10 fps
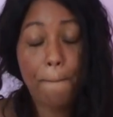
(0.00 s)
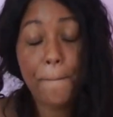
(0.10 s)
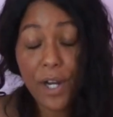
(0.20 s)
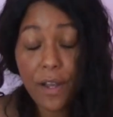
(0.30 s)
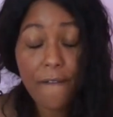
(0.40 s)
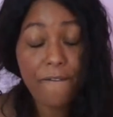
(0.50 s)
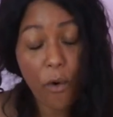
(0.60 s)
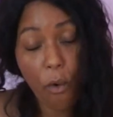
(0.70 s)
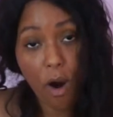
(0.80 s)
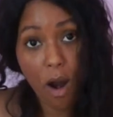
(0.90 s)

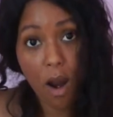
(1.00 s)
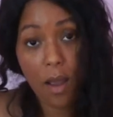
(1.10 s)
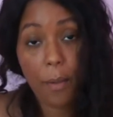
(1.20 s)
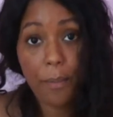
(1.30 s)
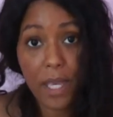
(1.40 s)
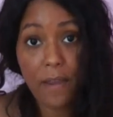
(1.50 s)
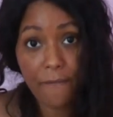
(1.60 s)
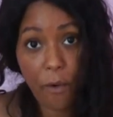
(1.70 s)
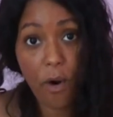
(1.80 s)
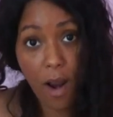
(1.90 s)
before,
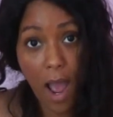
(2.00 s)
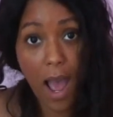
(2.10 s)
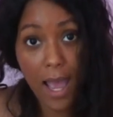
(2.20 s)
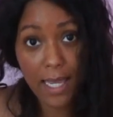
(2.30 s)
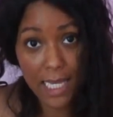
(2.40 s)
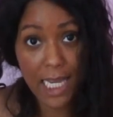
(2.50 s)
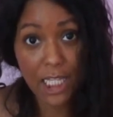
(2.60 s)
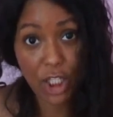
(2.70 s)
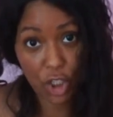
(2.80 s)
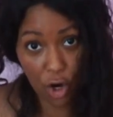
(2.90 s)
before I
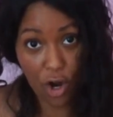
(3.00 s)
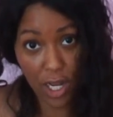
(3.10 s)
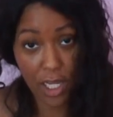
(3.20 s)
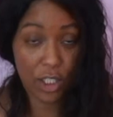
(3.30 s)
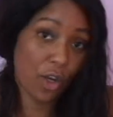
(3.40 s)
get started,